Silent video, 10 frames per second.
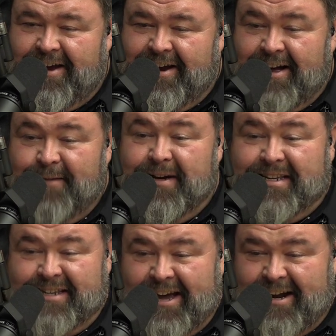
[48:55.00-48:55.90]
Are you I'm
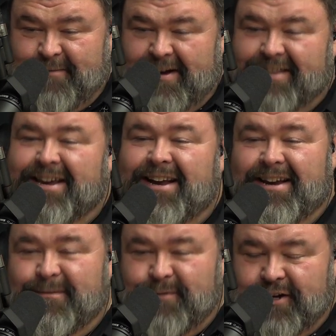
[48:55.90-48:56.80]
excited that? about that. I
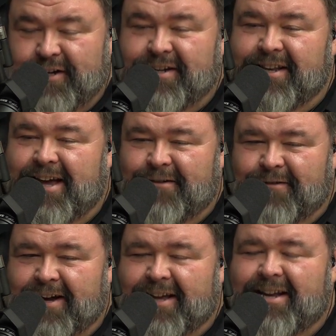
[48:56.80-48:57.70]
am judging that
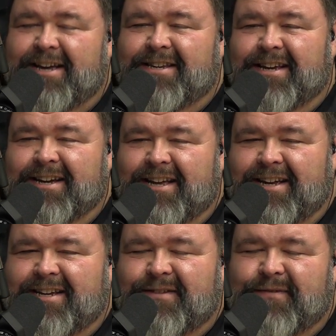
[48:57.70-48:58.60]
one. I got asked. I got
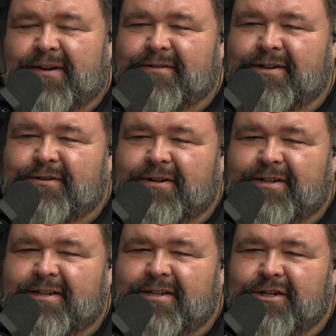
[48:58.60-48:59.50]
asked if I was
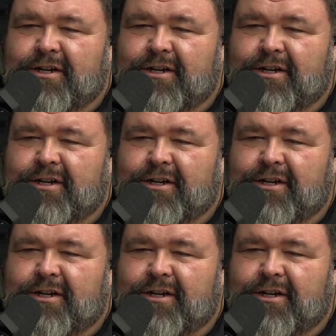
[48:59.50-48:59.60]
interested in